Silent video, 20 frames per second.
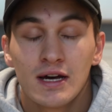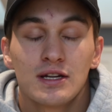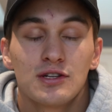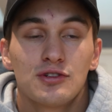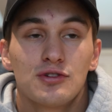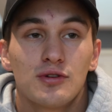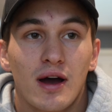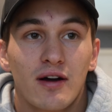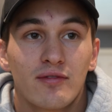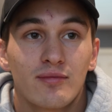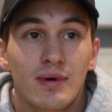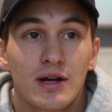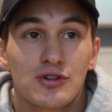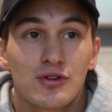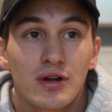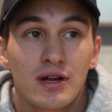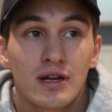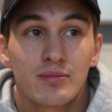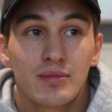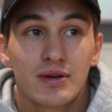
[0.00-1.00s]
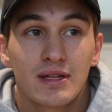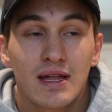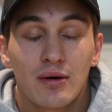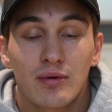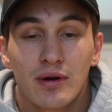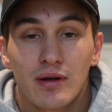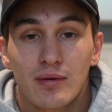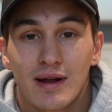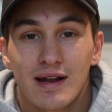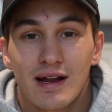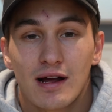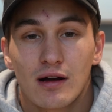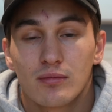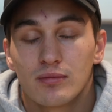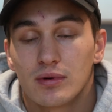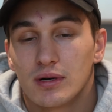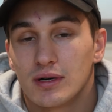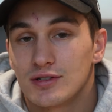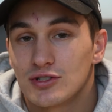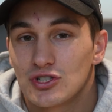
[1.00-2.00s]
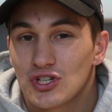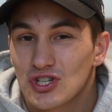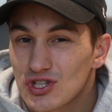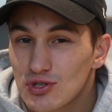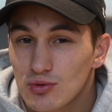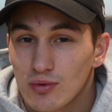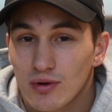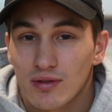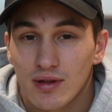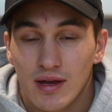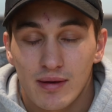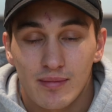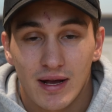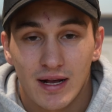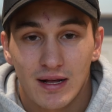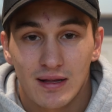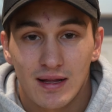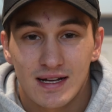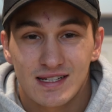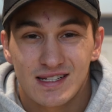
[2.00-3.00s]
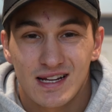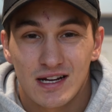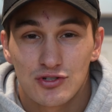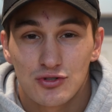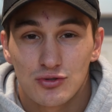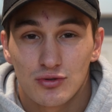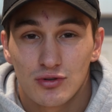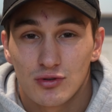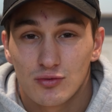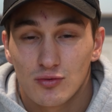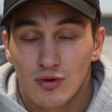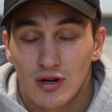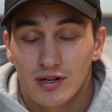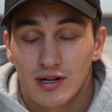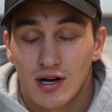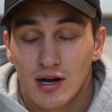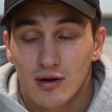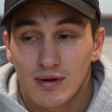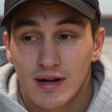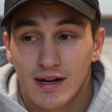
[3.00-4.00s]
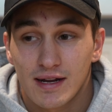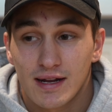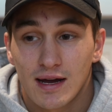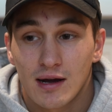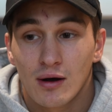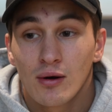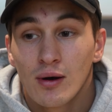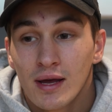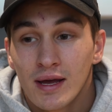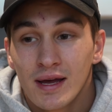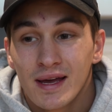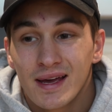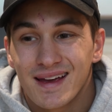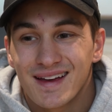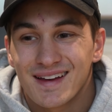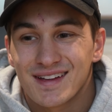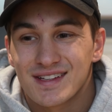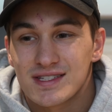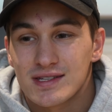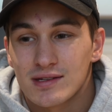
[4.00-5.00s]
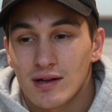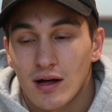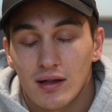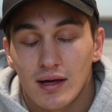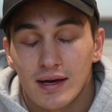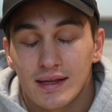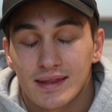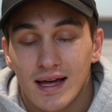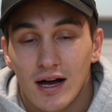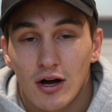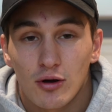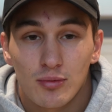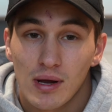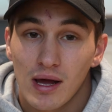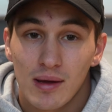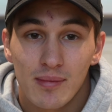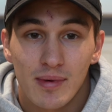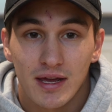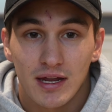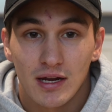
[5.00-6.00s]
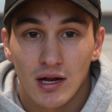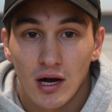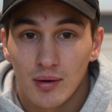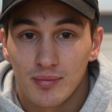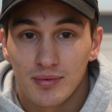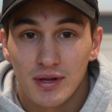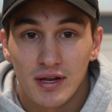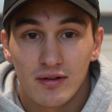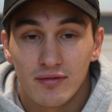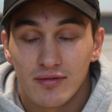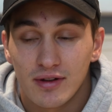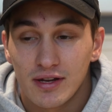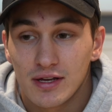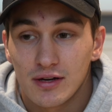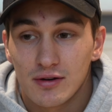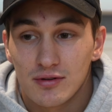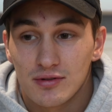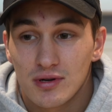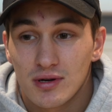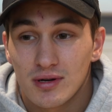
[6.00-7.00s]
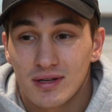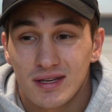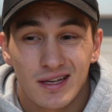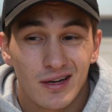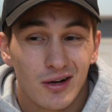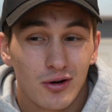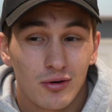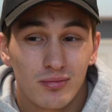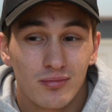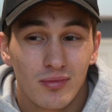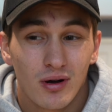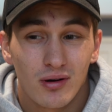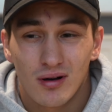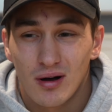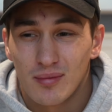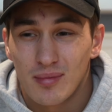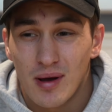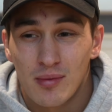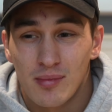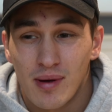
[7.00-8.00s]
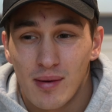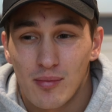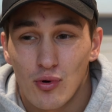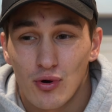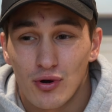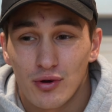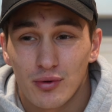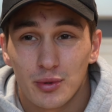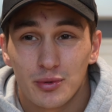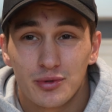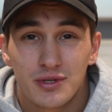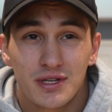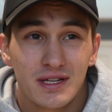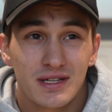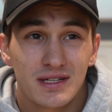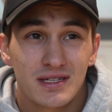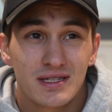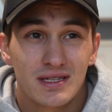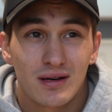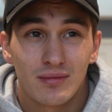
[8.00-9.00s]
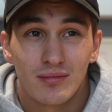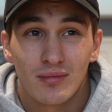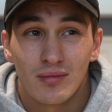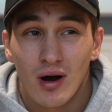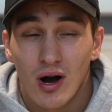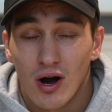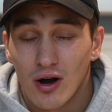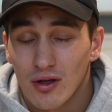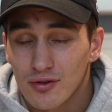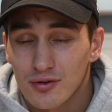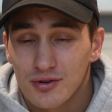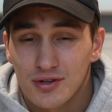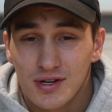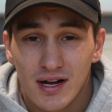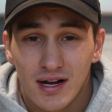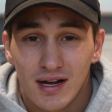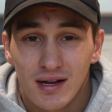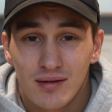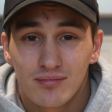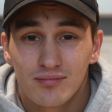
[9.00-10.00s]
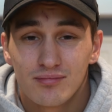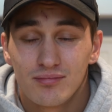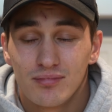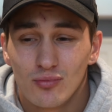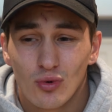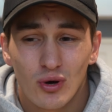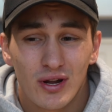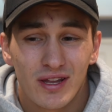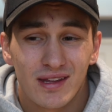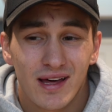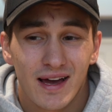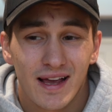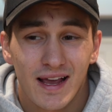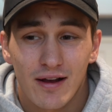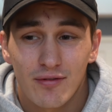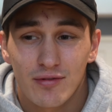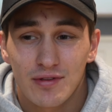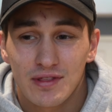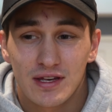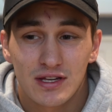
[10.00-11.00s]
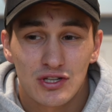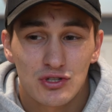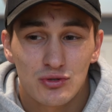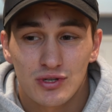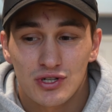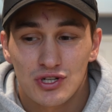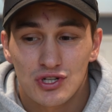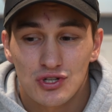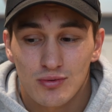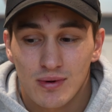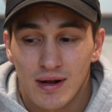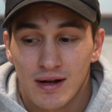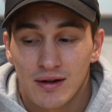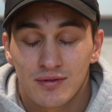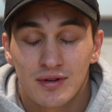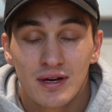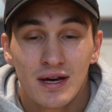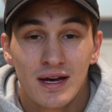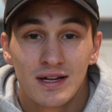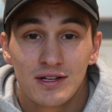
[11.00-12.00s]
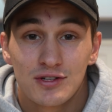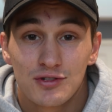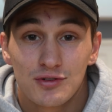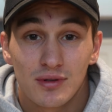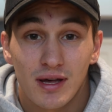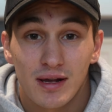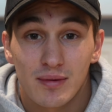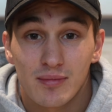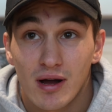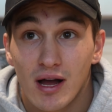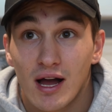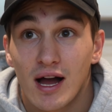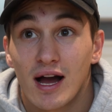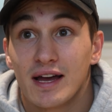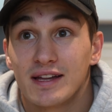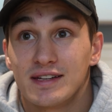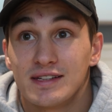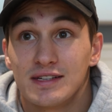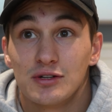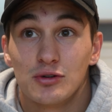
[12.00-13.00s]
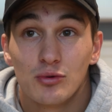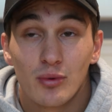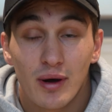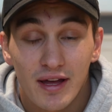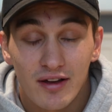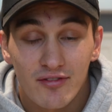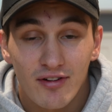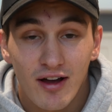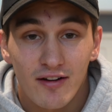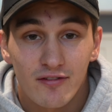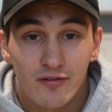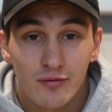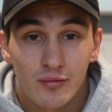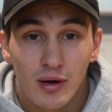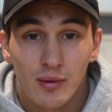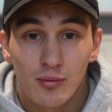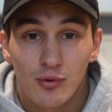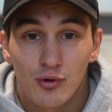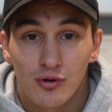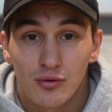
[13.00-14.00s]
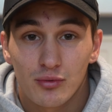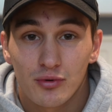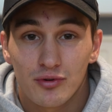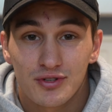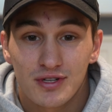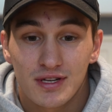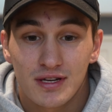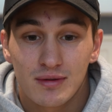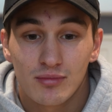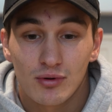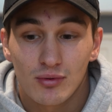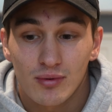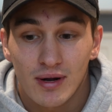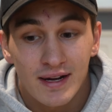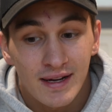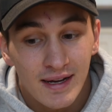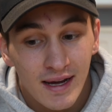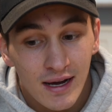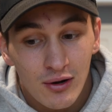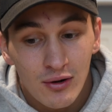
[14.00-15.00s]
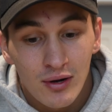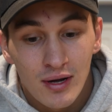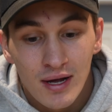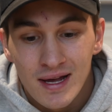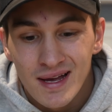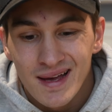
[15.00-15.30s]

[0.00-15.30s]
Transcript: to have my training be that way right now, but just with like my class schedule and whatnot right now, it's not like that. I'll probably make an updated video, you know, about my morning routine some other time when like everything switches around to like my ideal way of having my morning routine. But right now,